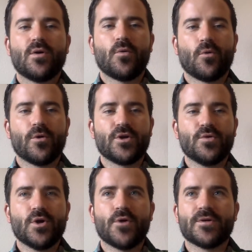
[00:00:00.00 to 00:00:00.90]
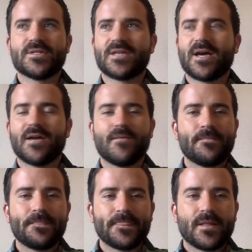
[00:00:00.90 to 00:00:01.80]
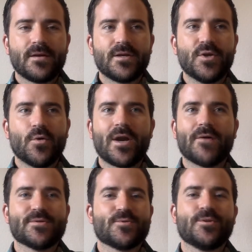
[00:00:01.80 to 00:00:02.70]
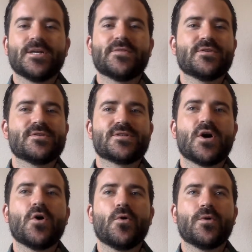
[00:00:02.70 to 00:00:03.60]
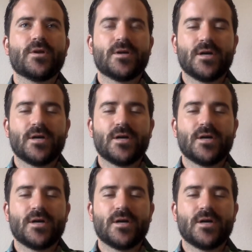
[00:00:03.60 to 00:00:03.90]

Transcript: Or you noticed that, you know what, I was really in the zone